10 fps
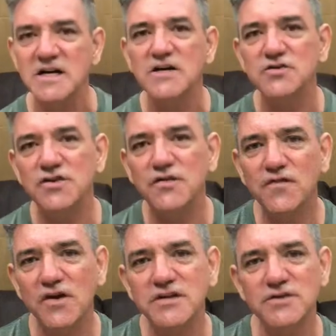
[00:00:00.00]
So you've
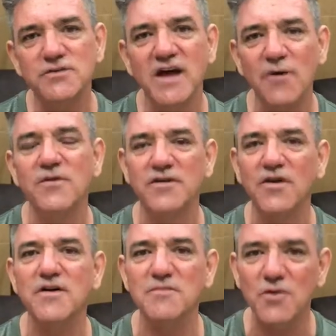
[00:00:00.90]
got to do that with
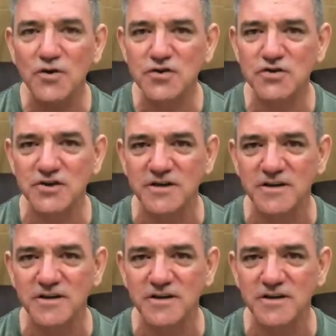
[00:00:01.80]
your emotion.